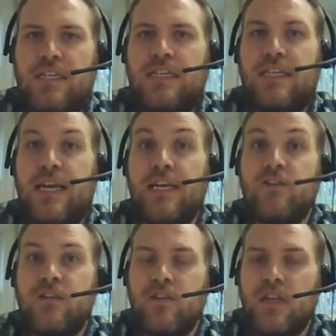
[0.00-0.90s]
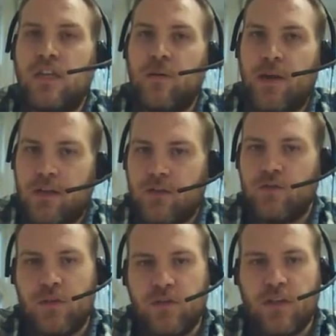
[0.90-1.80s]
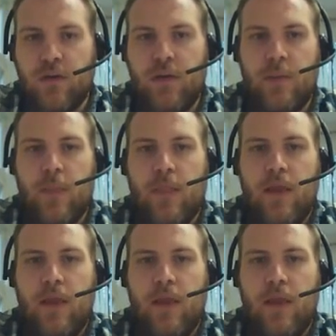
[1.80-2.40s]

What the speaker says: engaged and thinking about the subject area.